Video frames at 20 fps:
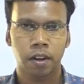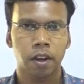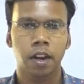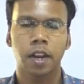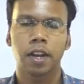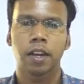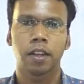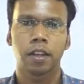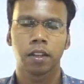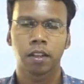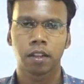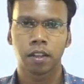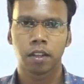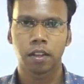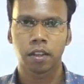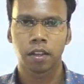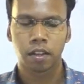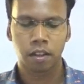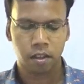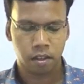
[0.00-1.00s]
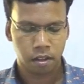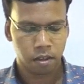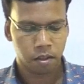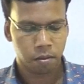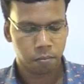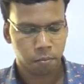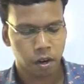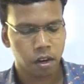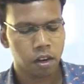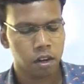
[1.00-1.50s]
right?
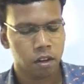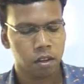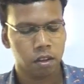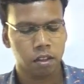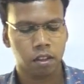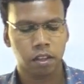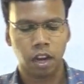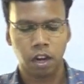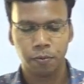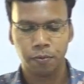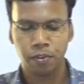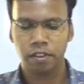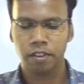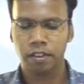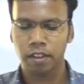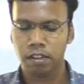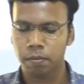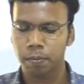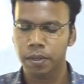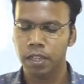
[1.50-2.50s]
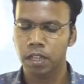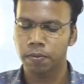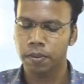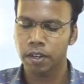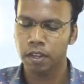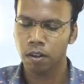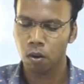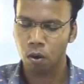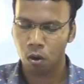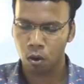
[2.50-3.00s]
But the confusion is
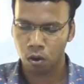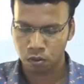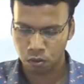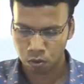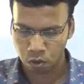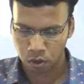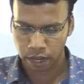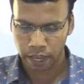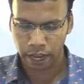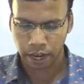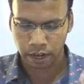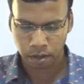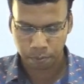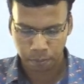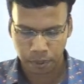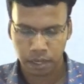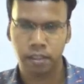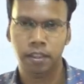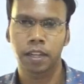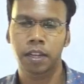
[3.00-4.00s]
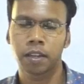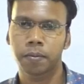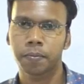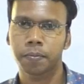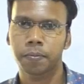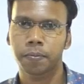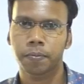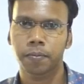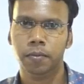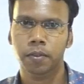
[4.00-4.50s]
between ozone and methane.
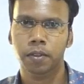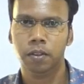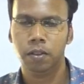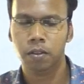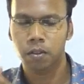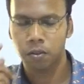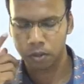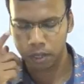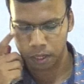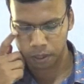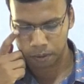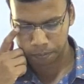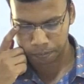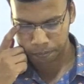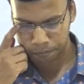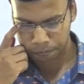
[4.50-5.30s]
Okay,